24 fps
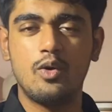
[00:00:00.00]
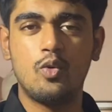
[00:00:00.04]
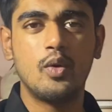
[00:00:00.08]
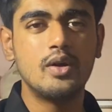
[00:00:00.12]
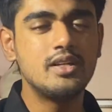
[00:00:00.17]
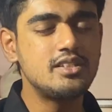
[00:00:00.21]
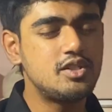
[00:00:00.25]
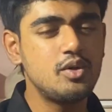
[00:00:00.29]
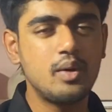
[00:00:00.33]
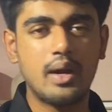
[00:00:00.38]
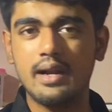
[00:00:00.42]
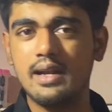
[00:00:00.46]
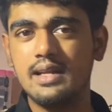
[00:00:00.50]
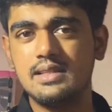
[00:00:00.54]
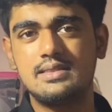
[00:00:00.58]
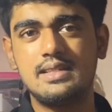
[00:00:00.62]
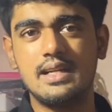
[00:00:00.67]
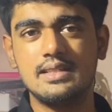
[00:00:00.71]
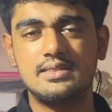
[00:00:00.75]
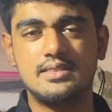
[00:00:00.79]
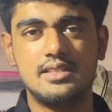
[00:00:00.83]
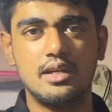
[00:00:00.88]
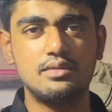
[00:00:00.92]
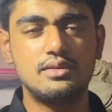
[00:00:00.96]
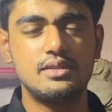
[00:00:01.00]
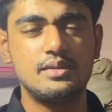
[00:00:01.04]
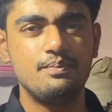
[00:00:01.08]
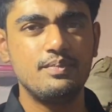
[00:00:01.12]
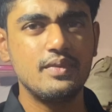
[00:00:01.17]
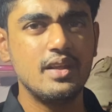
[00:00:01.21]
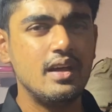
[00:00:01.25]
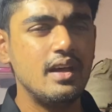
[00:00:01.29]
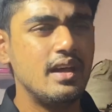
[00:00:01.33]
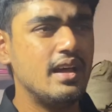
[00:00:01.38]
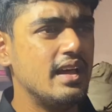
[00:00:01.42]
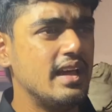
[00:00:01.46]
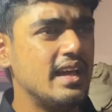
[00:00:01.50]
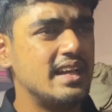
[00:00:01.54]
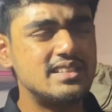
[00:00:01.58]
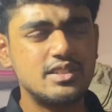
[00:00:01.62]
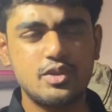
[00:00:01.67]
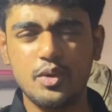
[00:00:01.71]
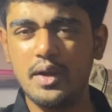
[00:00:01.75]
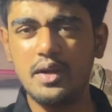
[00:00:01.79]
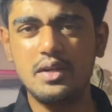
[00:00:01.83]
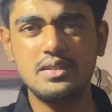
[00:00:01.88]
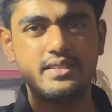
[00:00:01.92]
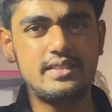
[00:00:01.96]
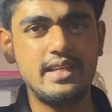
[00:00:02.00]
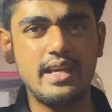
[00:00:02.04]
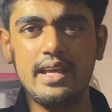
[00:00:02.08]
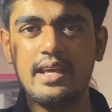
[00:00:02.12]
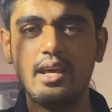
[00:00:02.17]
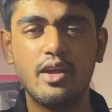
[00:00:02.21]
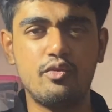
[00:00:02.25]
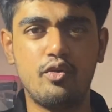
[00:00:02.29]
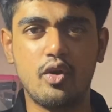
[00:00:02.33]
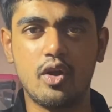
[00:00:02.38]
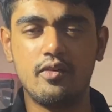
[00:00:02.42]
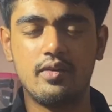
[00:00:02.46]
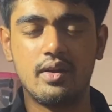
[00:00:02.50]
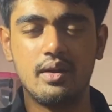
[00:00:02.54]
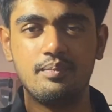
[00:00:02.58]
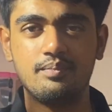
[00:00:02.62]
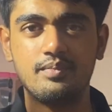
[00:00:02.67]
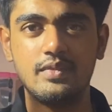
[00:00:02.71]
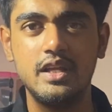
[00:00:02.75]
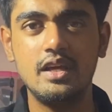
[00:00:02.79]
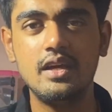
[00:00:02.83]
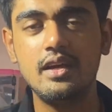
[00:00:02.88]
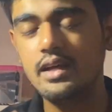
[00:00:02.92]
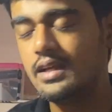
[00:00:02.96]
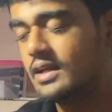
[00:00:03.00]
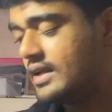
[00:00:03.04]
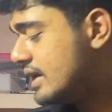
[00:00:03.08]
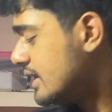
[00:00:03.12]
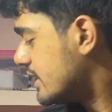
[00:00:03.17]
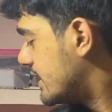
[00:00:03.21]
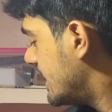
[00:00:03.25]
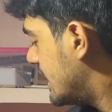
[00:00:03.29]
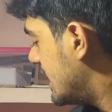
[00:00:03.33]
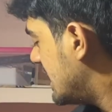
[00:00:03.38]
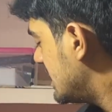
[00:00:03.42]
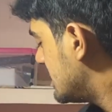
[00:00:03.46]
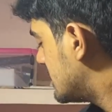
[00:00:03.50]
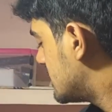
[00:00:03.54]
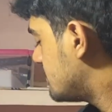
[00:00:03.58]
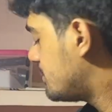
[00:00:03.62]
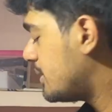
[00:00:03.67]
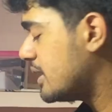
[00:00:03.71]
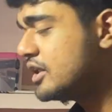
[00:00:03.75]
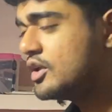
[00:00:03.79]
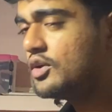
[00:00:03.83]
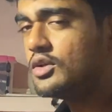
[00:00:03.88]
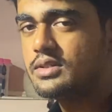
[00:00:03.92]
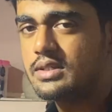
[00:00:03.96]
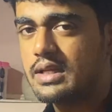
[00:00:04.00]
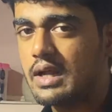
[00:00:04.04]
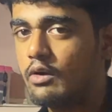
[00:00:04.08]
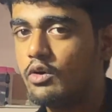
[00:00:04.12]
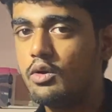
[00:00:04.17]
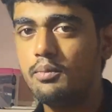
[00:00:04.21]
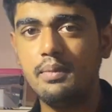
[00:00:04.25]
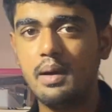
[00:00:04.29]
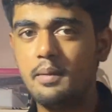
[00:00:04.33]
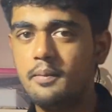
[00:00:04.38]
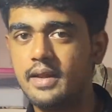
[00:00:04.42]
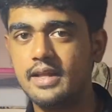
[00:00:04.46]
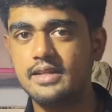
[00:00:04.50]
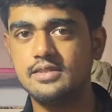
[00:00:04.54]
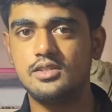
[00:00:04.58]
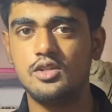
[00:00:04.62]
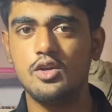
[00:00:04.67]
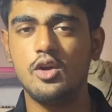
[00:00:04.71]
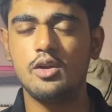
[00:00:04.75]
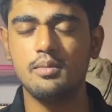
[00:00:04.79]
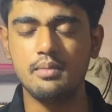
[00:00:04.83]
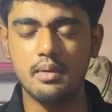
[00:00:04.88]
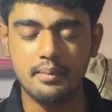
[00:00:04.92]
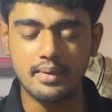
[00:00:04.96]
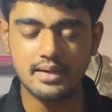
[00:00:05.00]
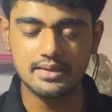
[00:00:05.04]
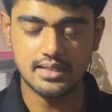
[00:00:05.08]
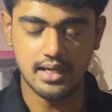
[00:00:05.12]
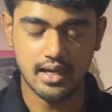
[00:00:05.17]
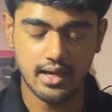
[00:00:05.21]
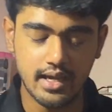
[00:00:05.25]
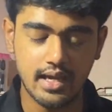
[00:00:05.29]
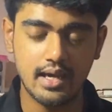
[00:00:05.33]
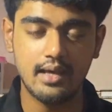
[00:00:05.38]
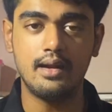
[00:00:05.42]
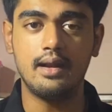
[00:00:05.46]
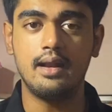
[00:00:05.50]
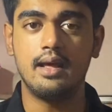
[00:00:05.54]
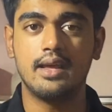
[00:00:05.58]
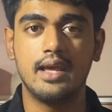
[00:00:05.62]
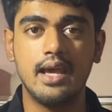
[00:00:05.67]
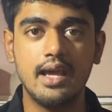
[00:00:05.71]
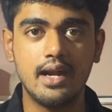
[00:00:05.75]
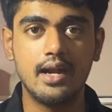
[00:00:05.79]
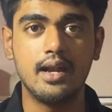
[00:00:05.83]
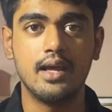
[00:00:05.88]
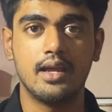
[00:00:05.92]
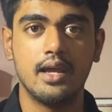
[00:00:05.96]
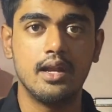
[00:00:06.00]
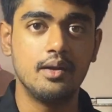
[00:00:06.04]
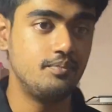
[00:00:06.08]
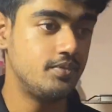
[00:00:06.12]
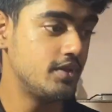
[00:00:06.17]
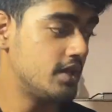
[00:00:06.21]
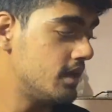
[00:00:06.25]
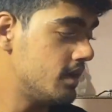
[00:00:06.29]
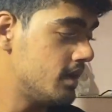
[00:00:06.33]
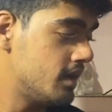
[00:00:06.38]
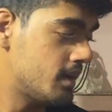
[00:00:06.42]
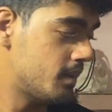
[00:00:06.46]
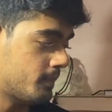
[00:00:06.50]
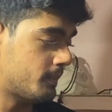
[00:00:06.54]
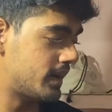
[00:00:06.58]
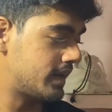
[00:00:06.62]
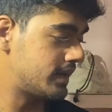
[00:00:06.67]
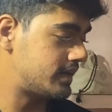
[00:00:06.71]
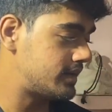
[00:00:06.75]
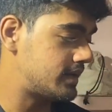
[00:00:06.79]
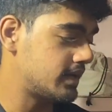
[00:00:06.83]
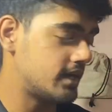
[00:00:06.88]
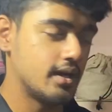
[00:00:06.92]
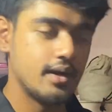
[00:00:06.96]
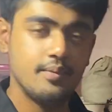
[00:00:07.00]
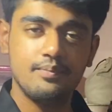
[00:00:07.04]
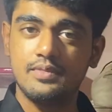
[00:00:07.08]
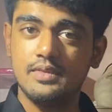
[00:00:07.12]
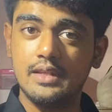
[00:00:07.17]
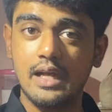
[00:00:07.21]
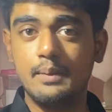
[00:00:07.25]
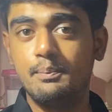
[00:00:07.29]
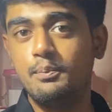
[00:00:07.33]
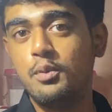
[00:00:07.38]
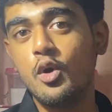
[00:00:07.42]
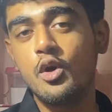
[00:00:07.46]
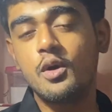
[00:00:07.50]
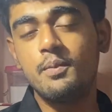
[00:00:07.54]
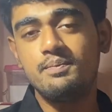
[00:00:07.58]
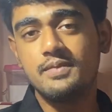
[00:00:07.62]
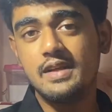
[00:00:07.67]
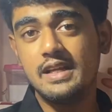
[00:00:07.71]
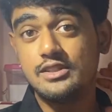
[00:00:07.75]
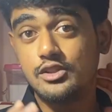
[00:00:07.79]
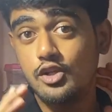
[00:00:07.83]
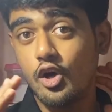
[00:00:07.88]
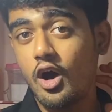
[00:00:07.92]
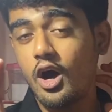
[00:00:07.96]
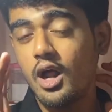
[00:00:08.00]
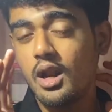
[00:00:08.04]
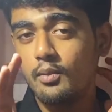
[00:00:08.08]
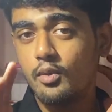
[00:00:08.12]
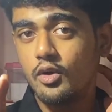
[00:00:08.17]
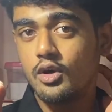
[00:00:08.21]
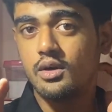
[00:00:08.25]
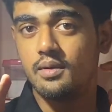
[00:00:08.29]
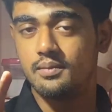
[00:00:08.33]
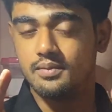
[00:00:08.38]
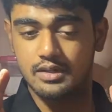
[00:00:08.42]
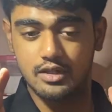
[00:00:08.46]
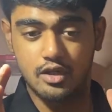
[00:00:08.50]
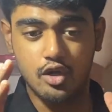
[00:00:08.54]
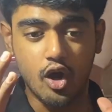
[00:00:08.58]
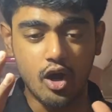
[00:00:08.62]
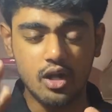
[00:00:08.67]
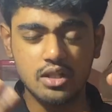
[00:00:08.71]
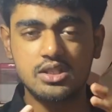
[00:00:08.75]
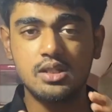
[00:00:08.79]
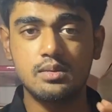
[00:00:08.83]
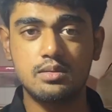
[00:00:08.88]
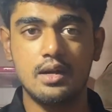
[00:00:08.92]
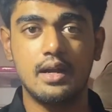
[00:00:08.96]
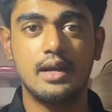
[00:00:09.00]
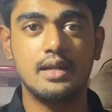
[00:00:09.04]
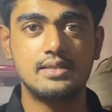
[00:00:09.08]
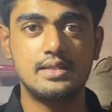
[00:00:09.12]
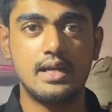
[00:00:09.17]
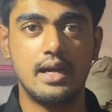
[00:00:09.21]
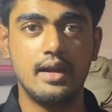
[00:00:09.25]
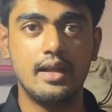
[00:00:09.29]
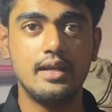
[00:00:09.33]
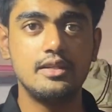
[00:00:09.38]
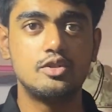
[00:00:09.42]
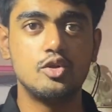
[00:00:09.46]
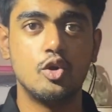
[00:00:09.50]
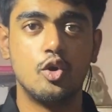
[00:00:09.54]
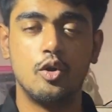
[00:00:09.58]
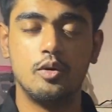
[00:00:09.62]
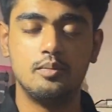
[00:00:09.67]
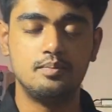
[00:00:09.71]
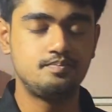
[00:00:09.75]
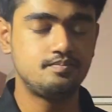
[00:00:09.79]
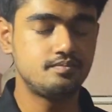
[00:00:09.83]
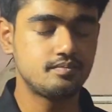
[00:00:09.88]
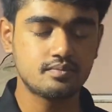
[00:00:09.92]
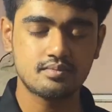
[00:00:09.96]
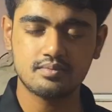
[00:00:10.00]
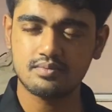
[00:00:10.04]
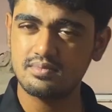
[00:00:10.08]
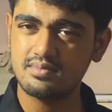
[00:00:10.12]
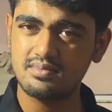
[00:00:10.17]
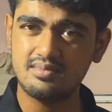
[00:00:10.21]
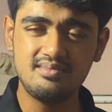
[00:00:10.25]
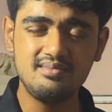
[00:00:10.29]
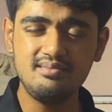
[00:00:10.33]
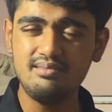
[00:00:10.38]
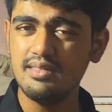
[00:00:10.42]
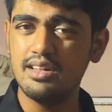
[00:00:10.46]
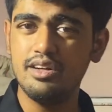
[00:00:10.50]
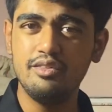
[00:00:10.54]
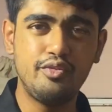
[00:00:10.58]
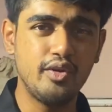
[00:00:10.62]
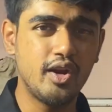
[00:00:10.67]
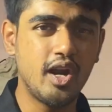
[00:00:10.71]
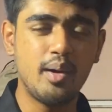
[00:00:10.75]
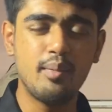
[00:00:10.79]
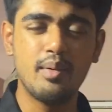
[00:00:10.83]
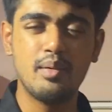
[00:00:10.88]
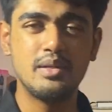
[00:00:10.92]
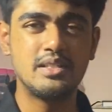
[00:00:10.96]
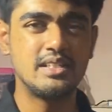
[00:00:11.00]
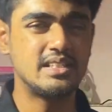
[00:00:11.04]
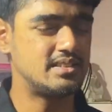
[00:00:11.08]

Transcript: Once you understand stuff, it's going to stay here forever. KD Tripathi, you just have to memorize. You have to memorize again and again and again. But that book, it's all about conscious understanding. So, phenomenal.